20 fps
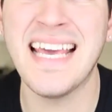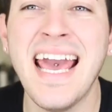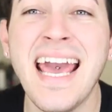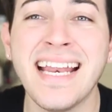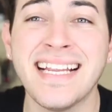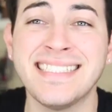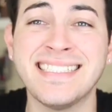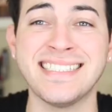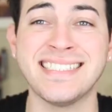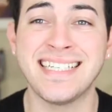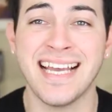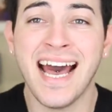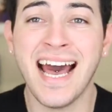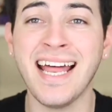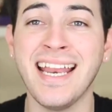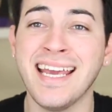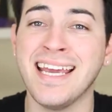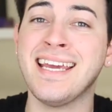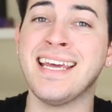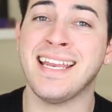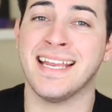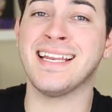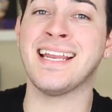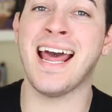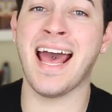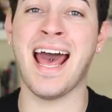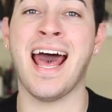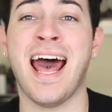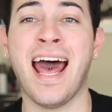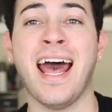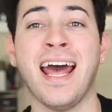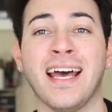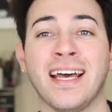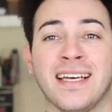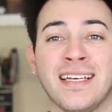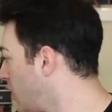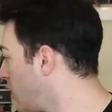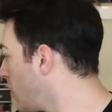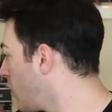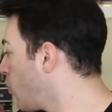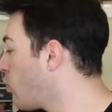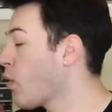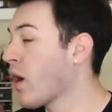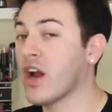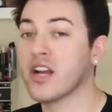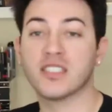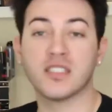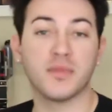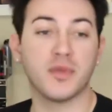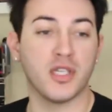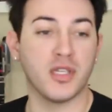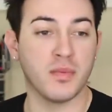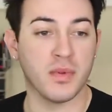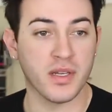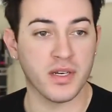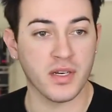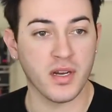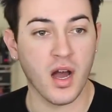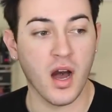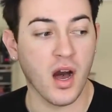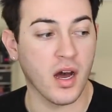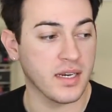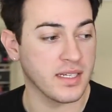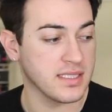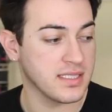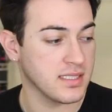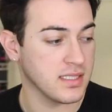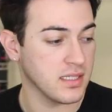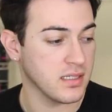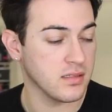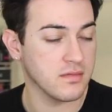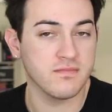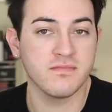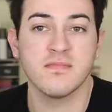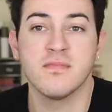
get it started and Where's the beauty blender, honestly?